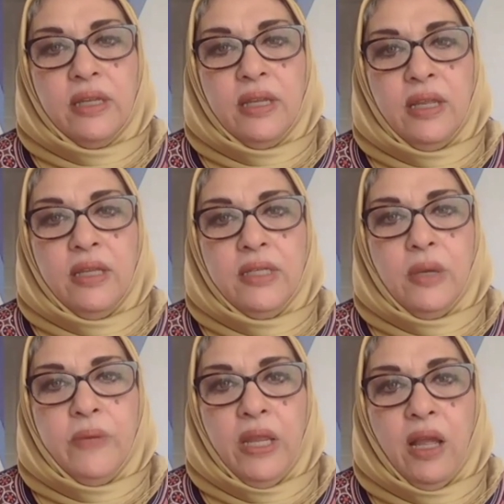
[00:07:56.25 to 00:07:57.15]
and
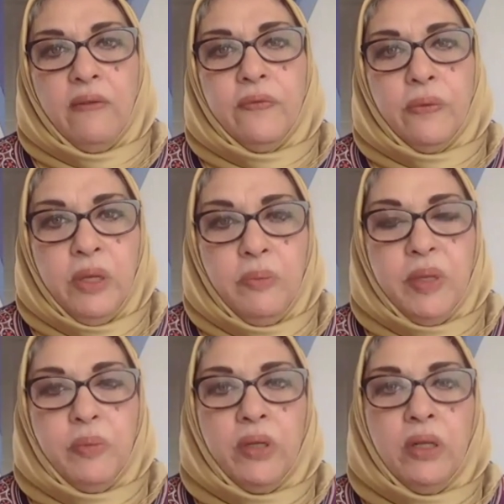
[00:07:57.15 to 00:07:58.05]
we have three
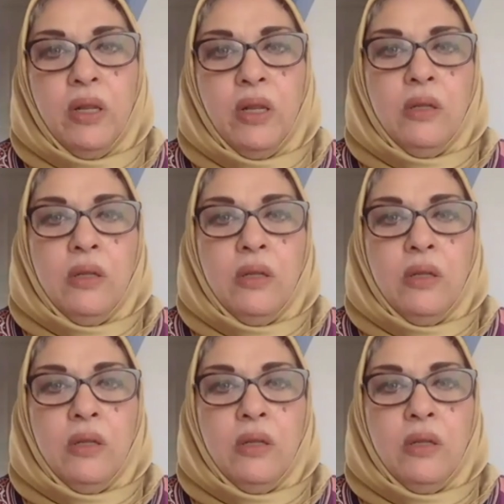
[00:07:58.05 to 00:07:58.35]
people